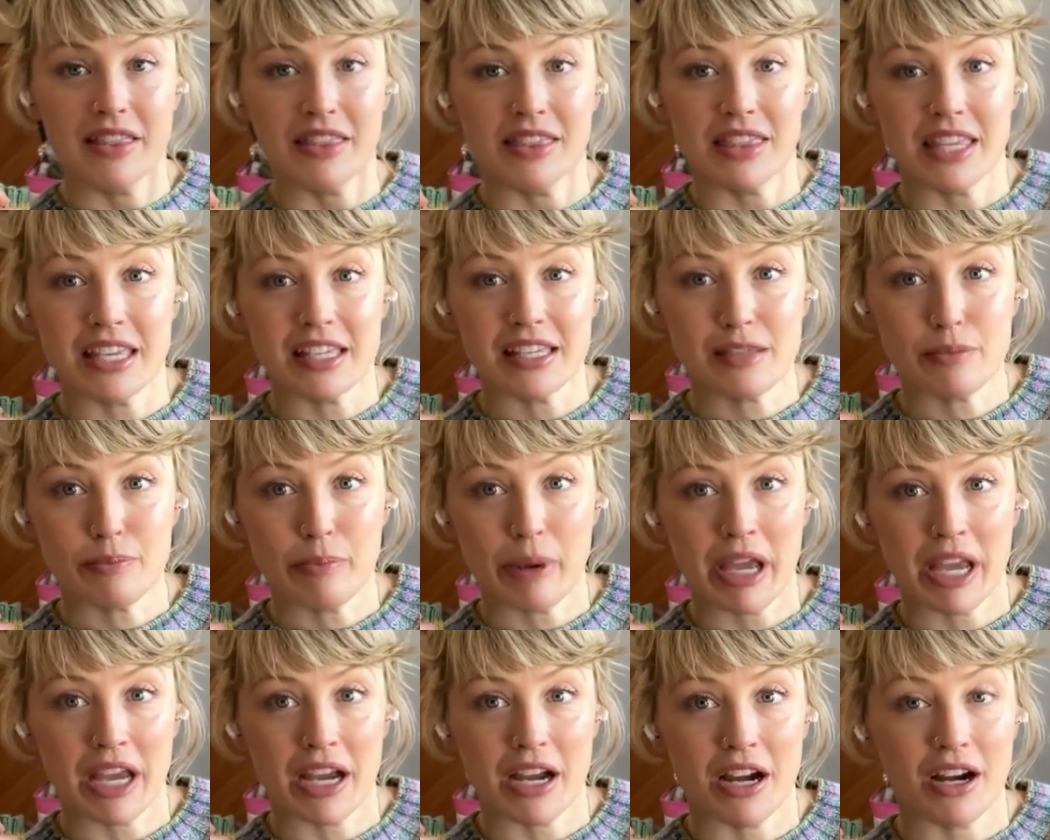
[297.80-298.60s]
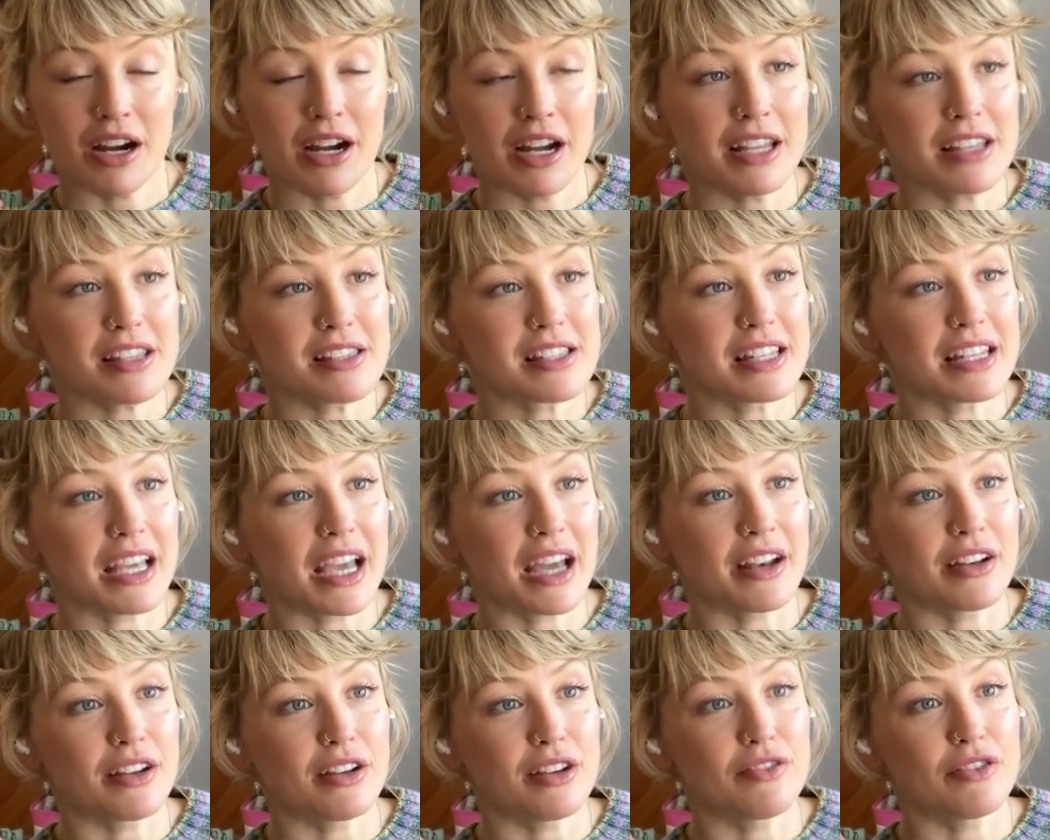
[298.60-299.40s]
this pair is knit
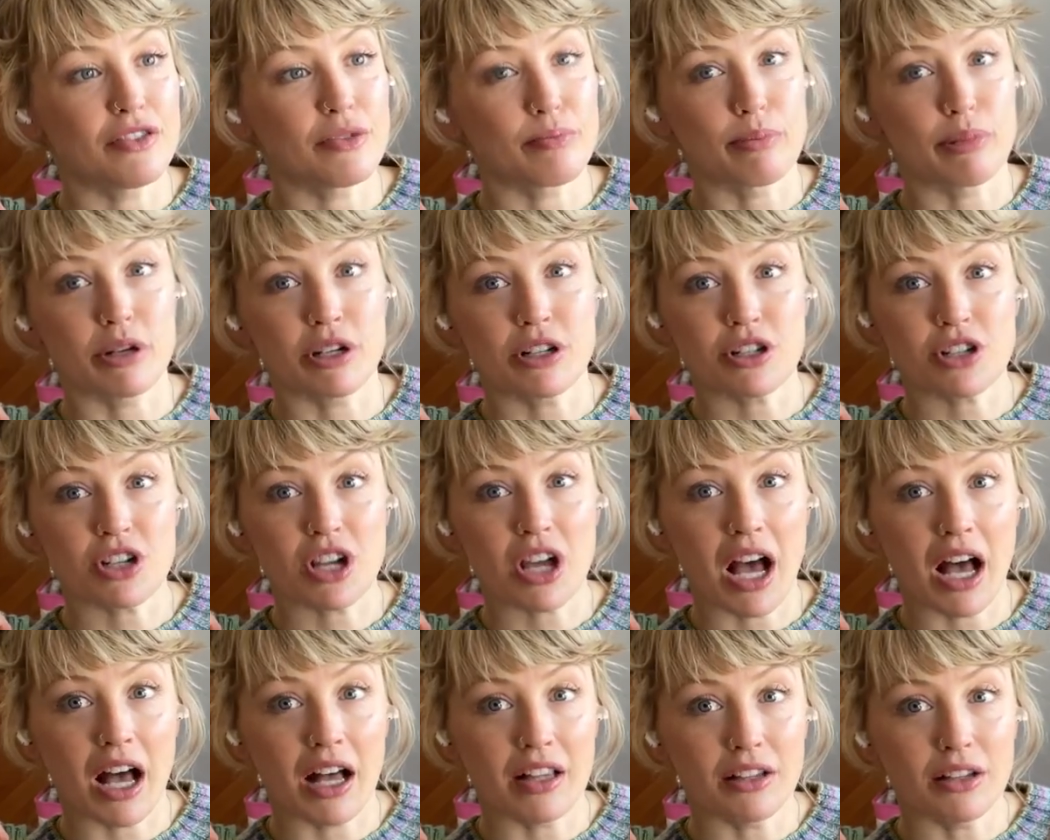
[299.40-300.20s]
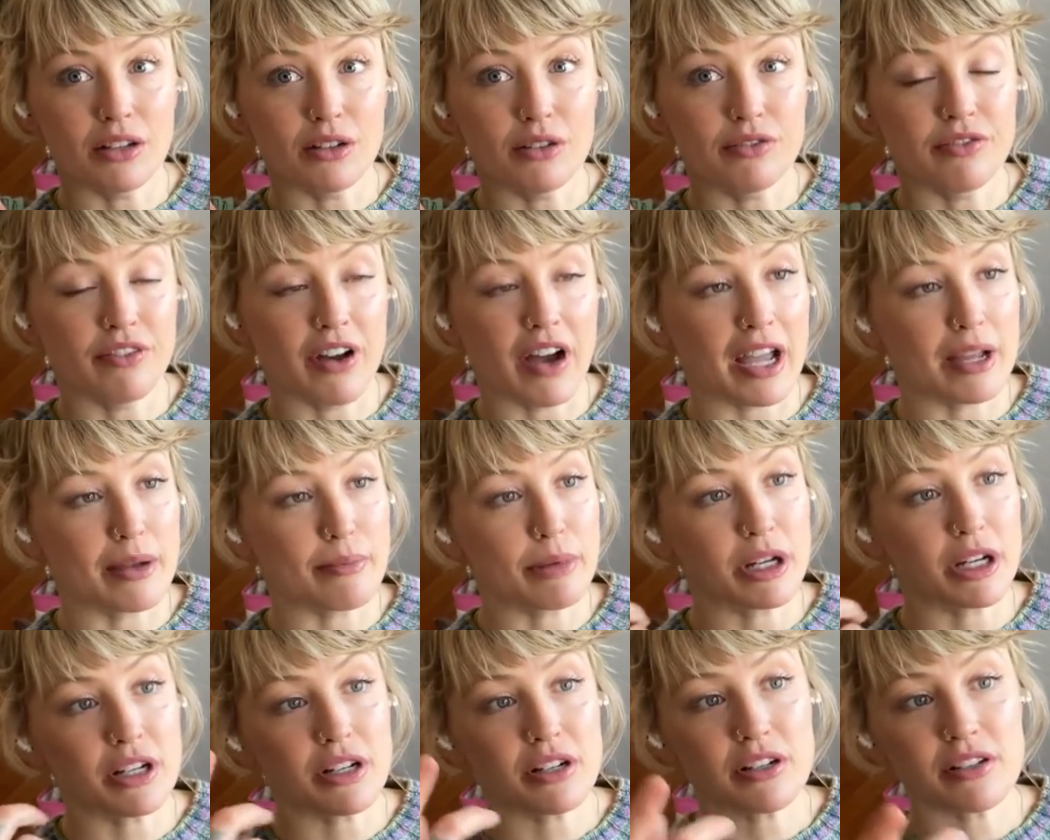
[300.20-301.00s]
out of Birch Hollow
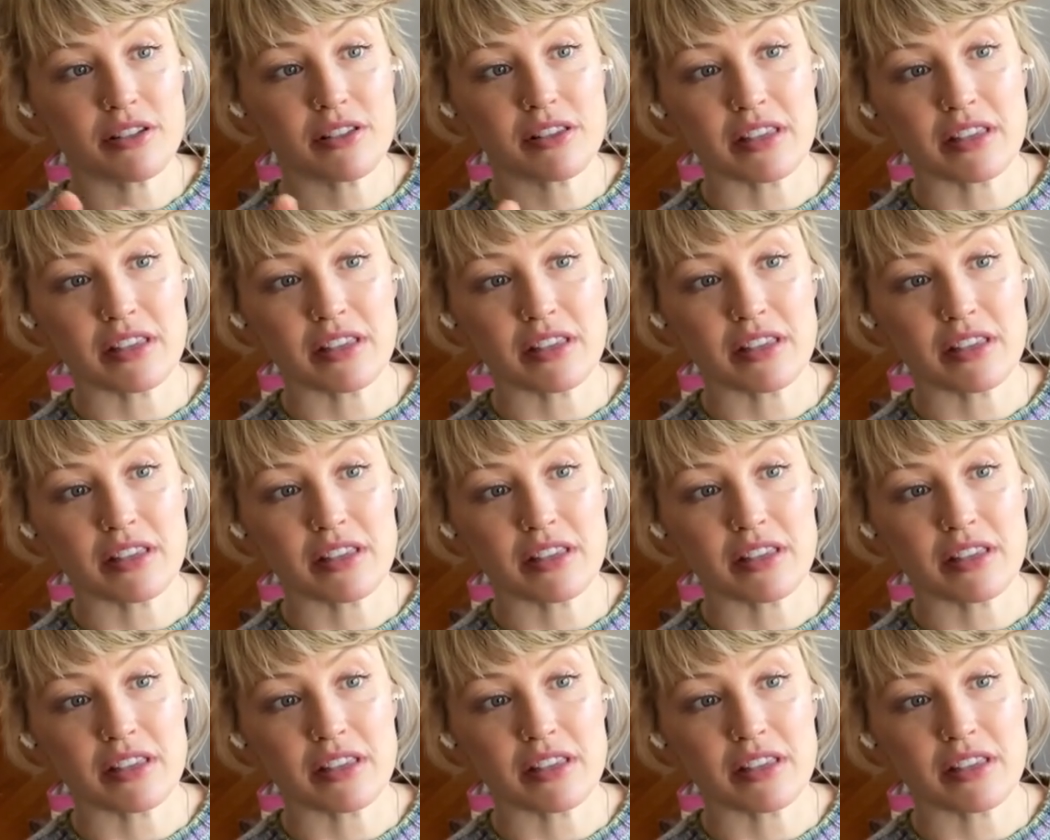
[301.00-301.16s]
Fibers.